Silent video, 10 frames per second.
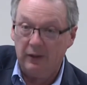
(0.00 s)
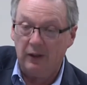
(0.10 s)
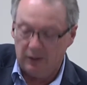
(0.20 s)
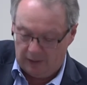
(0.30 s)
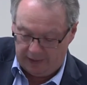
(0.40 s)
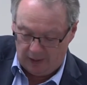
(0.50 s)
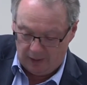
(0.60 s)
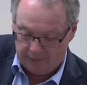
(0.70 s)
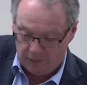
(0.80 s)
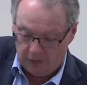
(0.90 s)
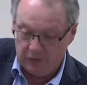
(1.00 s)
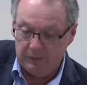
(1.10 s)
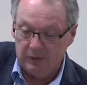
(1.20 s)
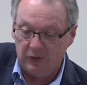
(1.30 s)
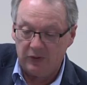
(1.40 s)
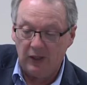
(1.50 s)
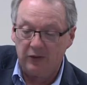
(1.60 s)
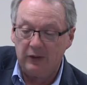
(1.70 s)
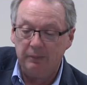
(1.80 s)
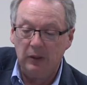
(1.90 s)
They are, of course,
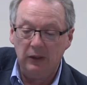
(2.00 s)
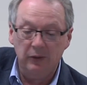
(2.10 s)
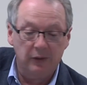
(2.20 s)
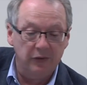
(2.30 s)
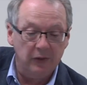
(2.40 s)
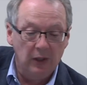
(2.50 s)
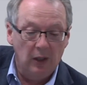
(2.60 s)
disgusting polluters.